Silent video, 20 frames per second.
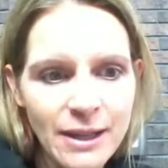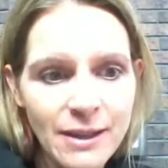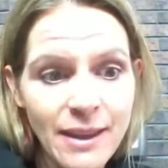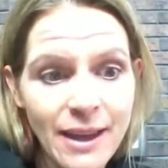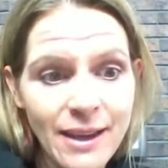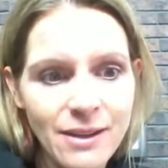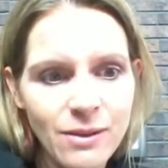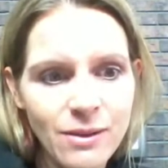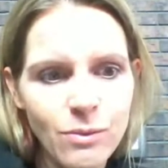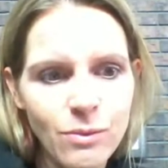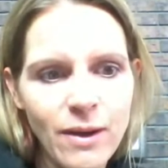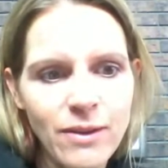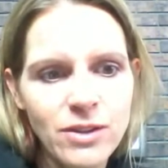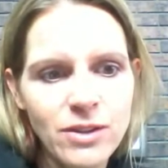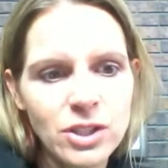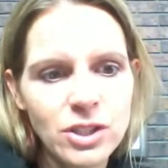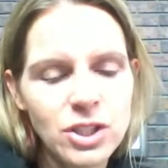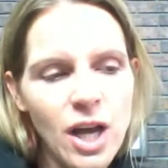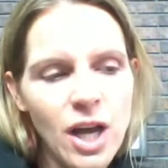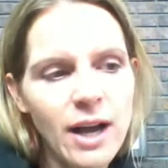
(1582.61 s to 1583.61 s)
like whether
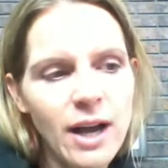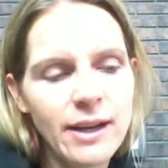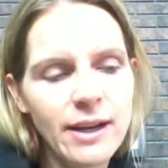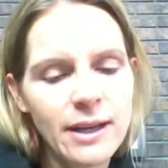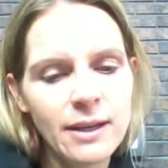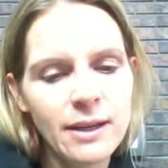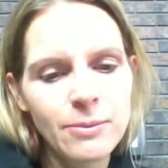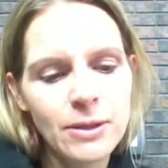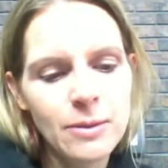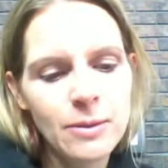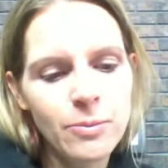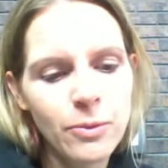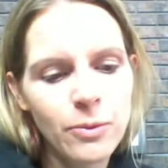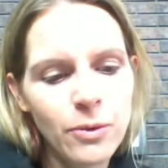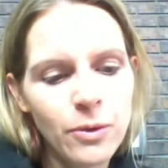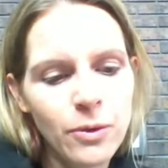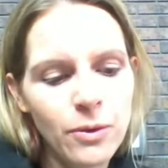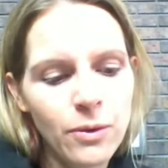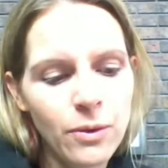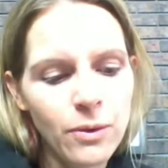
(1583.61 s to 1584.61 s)
you're talking to
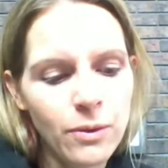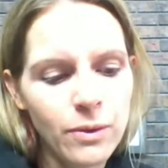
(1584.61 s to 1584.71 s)
people